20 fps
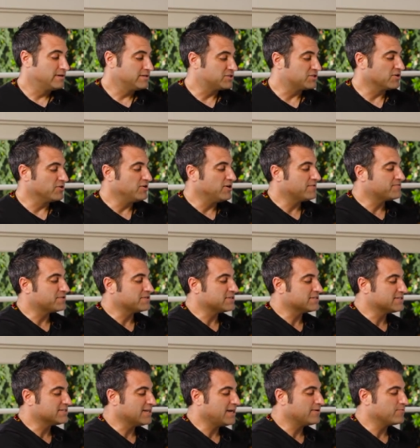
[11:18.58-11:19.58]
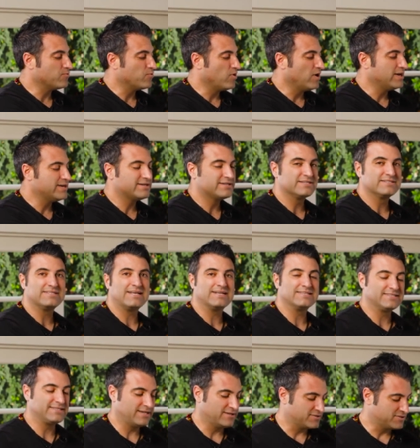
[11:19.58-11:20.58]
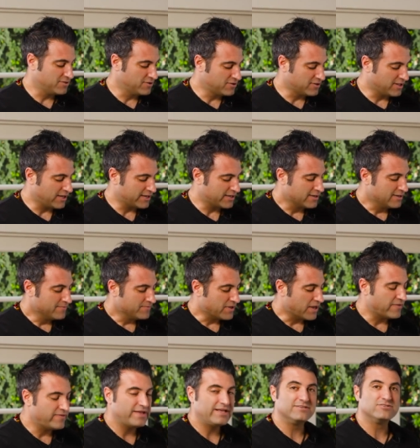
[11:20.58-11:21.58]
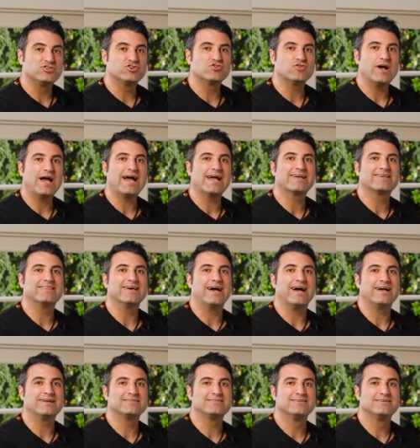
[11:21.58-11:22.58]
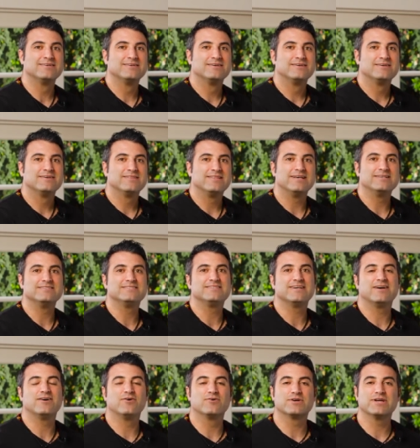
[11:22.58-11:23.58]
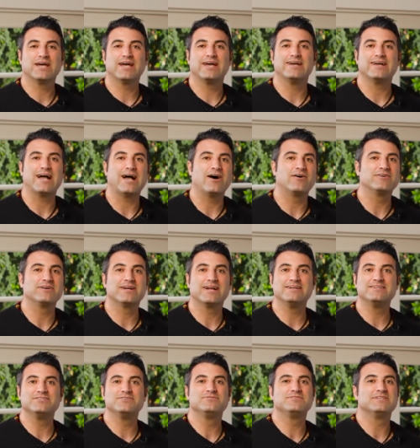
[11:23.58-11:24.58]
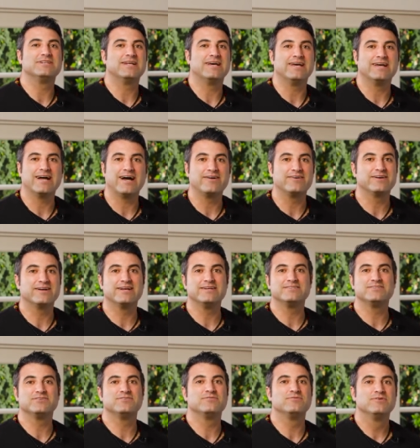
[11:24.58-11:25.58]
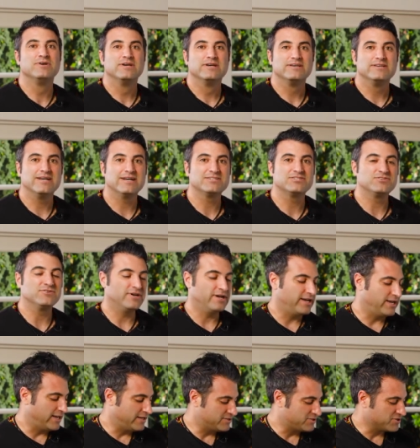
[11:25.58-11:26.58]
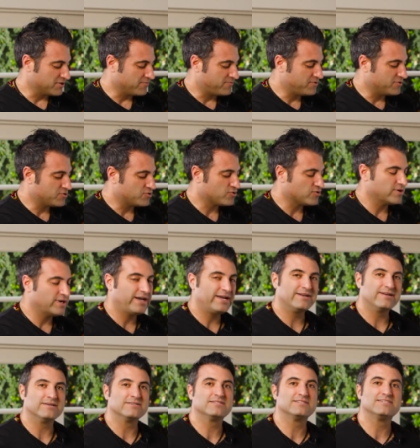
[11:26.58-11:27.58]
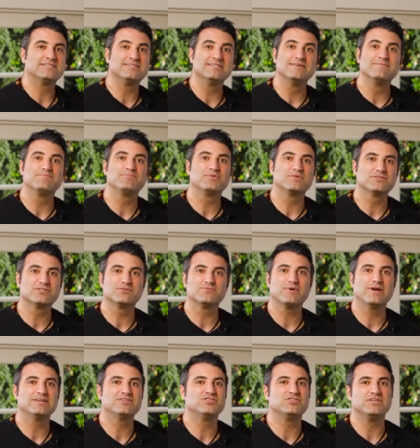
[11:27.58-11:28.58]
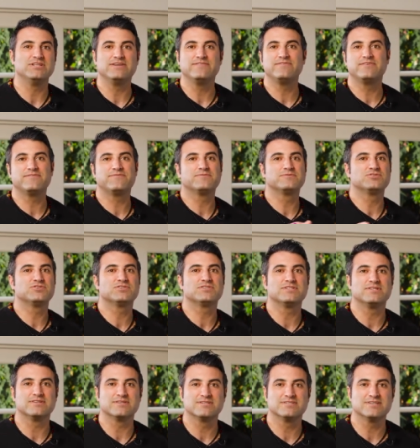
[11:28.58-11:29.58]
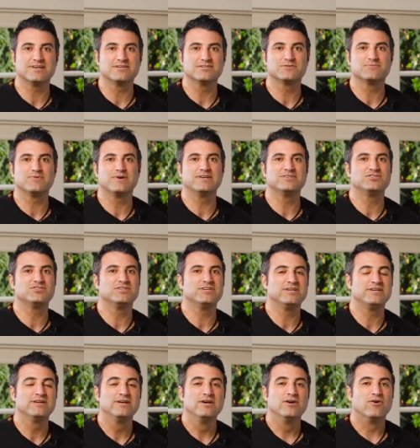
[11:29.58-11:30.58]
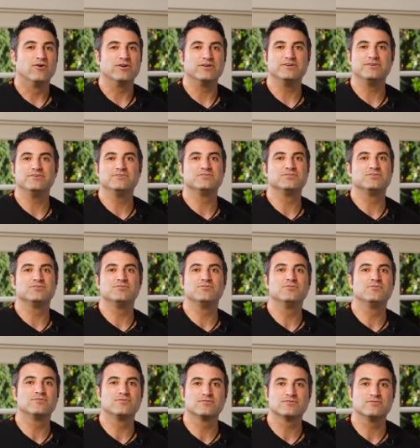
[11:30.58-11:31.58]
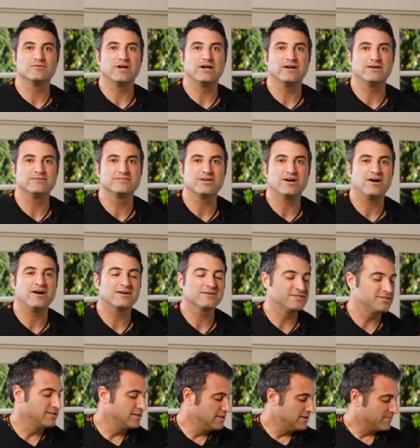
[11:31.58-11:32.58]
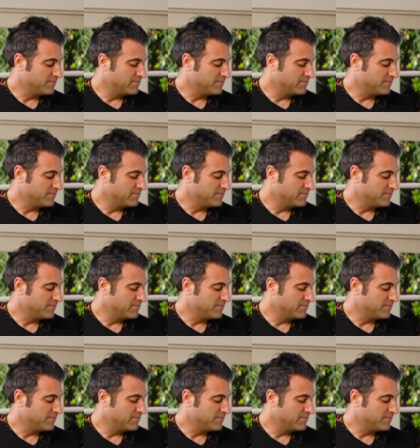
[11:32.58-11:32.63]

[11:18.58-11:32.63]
So you have to decide, what does that sales look like, and then track that. Then say, okay, how did I do today? How did I do yesterday? And so if you create a simple spreadsheet, even if it was just an Excel spreadsheet, or you use Google uh, Docs,